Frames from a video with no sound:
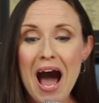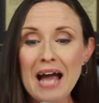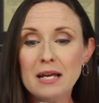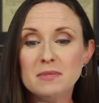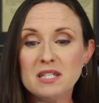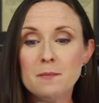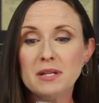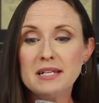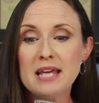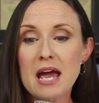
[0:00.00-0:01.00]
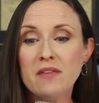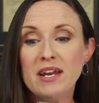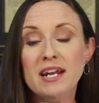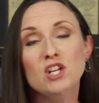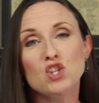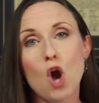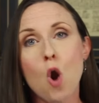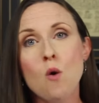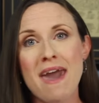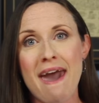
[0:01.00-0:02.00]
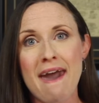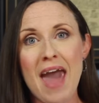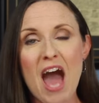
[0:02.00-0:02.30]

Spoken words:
I am simply saying that it is okay